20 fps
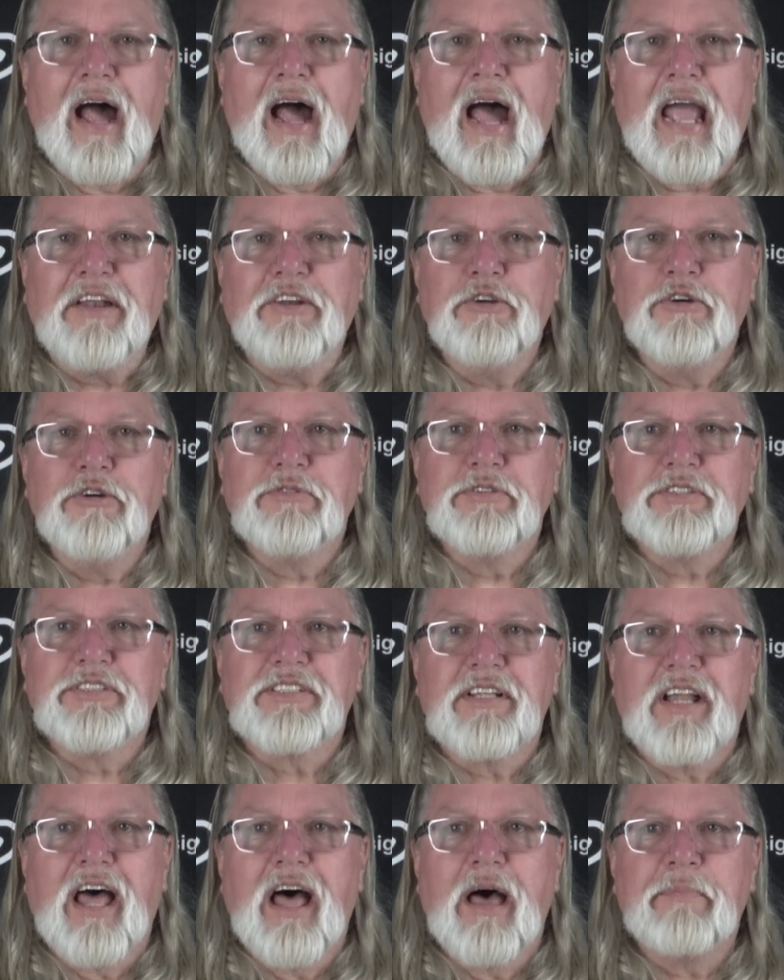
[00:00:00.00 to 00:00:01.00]
I knew it was
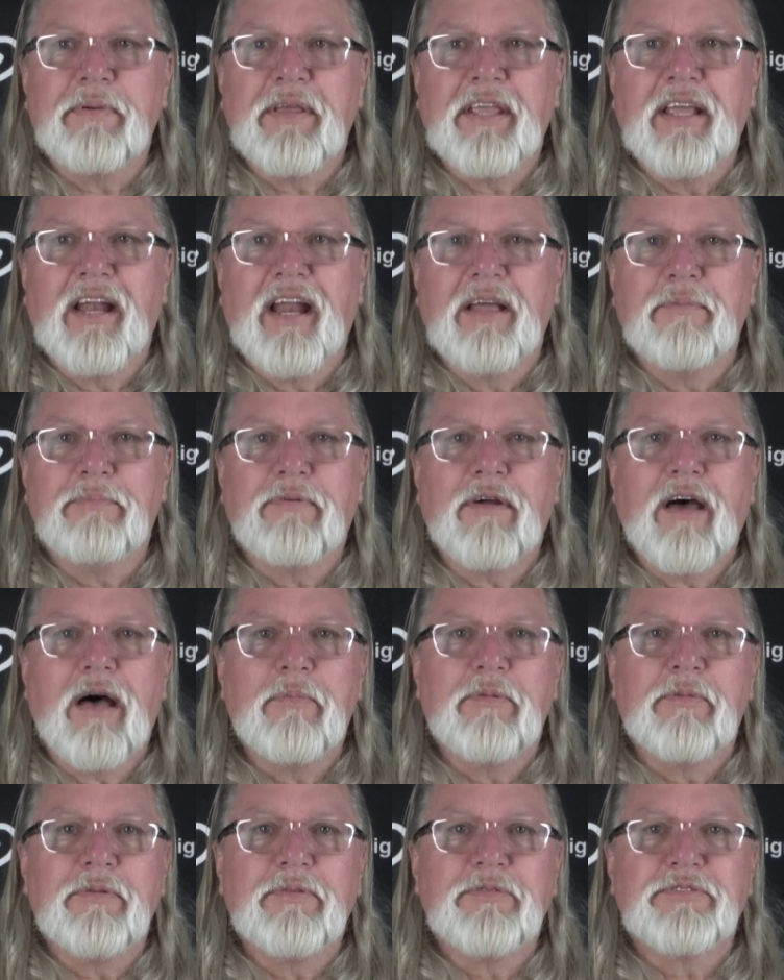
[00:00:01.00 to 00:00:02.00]
sloppy and I
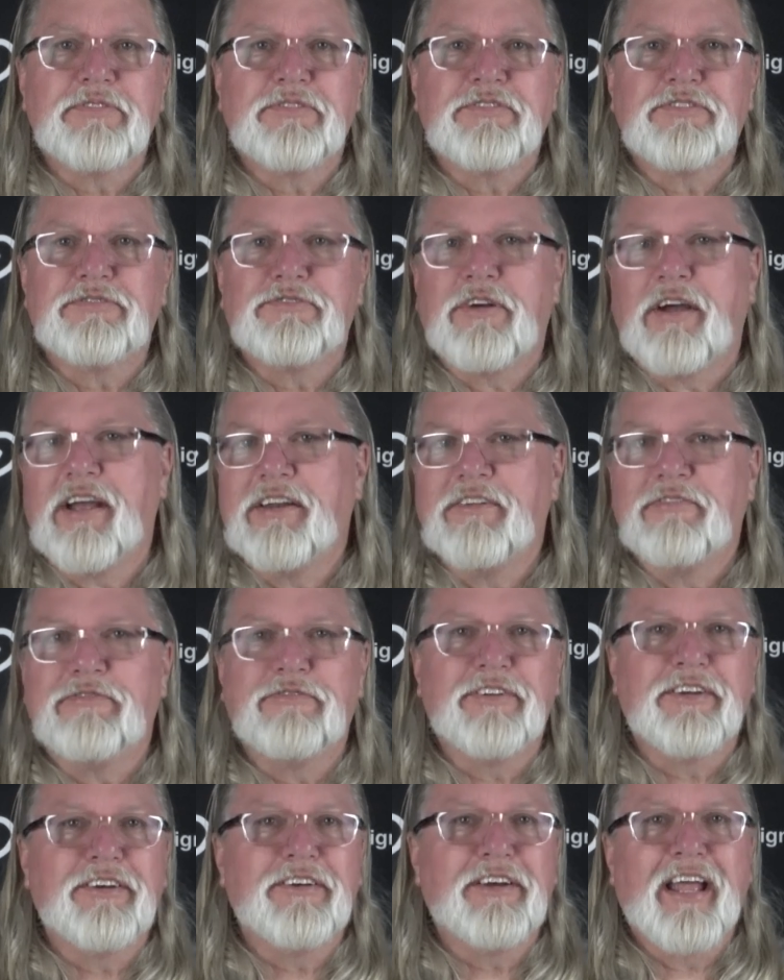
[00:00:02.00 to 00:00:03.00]
probably was trying to
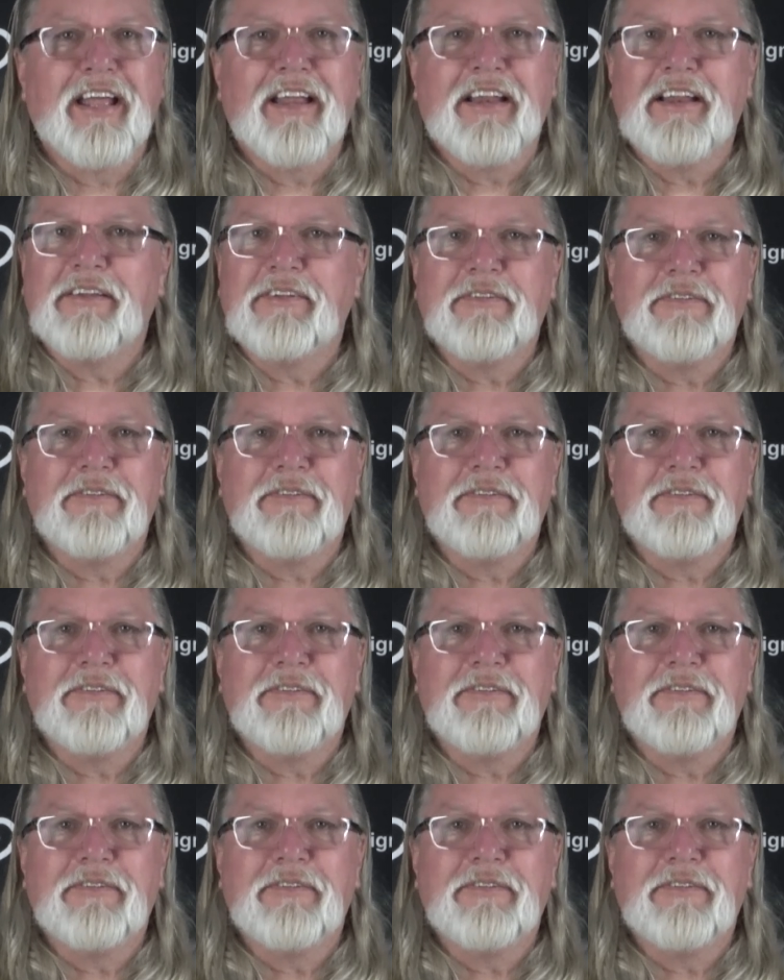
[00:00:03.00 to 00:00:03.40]
figure out,